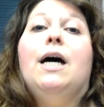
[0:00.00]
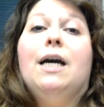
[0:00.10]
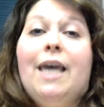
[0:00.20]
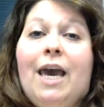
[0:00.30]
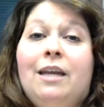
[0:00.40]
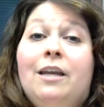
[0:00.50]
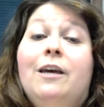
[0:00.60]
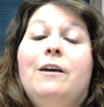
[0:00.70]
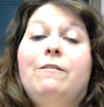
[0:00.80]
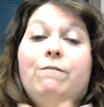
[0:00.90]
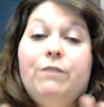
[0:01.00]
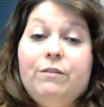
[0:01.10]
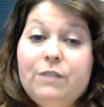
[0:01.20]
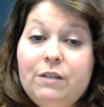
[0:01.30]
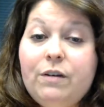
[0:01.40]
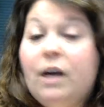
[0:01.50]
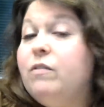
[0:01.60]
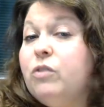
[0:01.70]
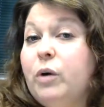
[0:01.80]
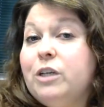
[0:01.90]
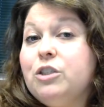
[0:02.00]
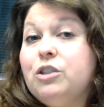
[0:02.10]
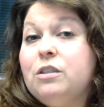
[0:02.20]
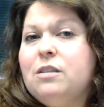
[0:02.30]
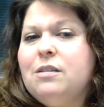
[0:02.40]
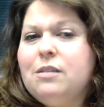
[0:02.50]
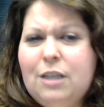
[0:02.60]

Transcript: Again, 55 questions.